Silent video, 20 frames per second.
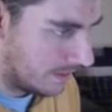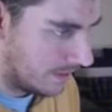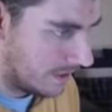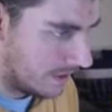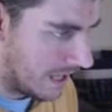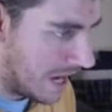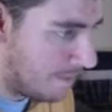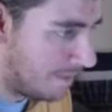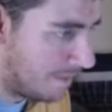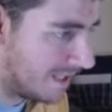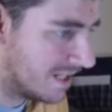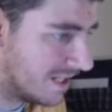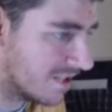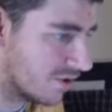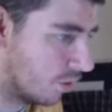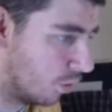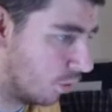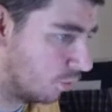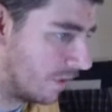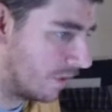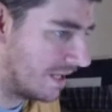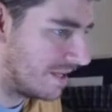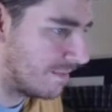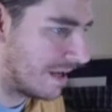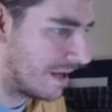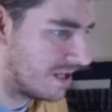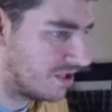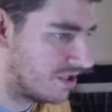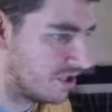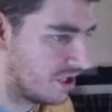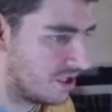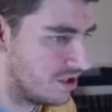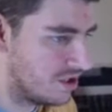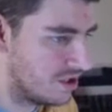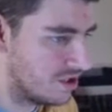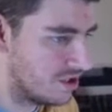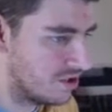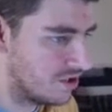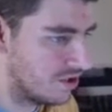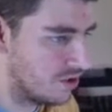Epic has already made
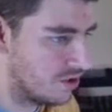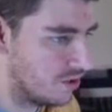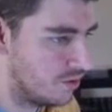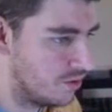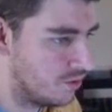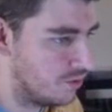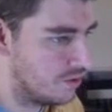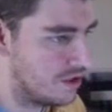changes to